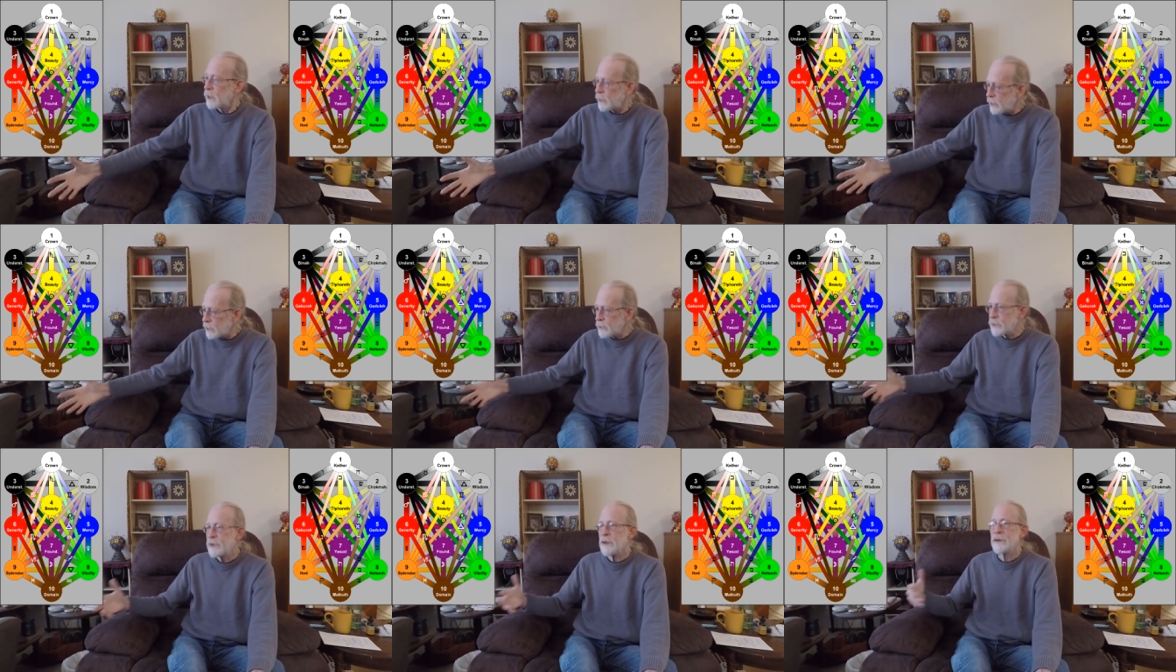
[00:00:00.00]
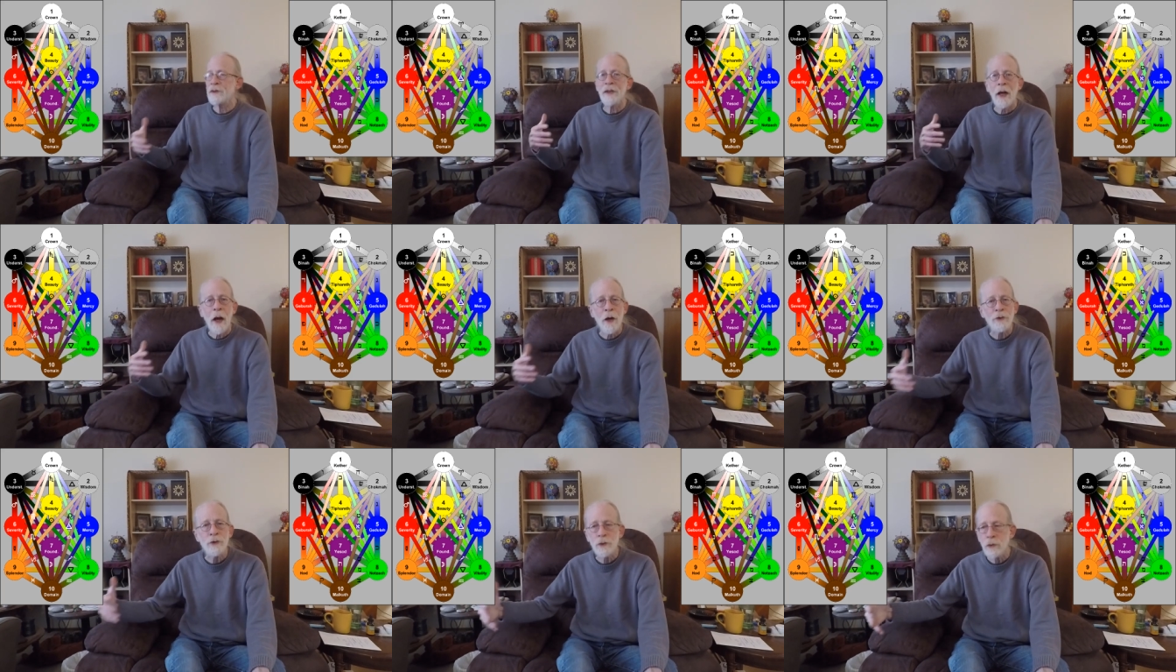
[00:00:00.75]
is this
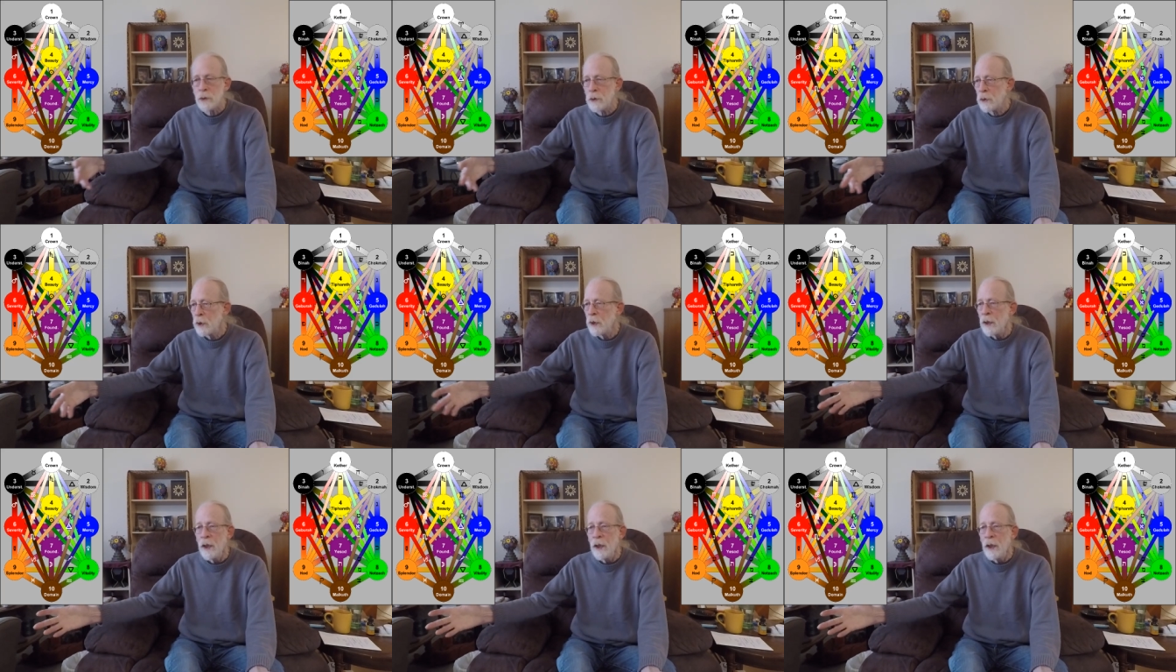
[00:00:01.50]
astral,